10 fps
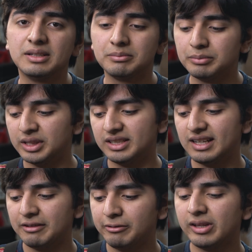But
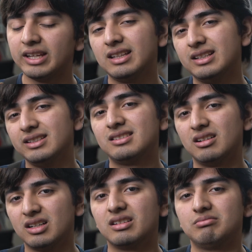I feel like these
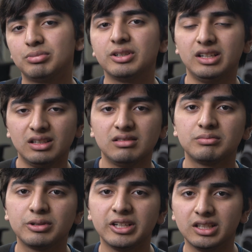are pretty
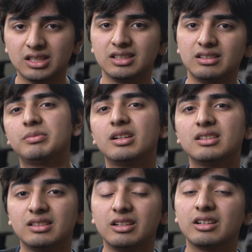good.
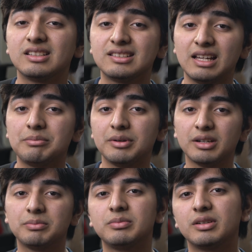They're a step
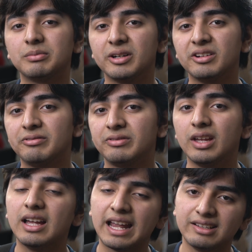up above
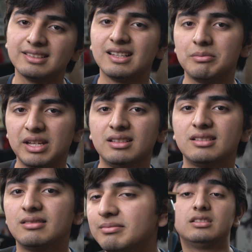the Andis
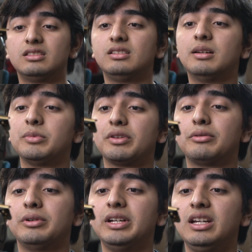Slimlines. Number
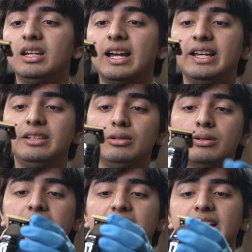3, I do
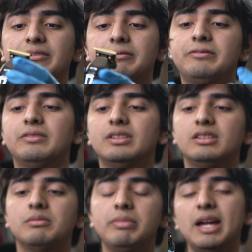have
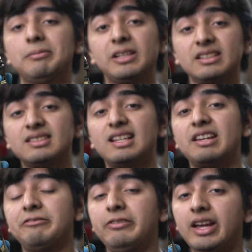the Babyliss
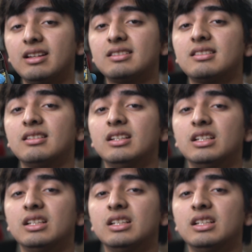FX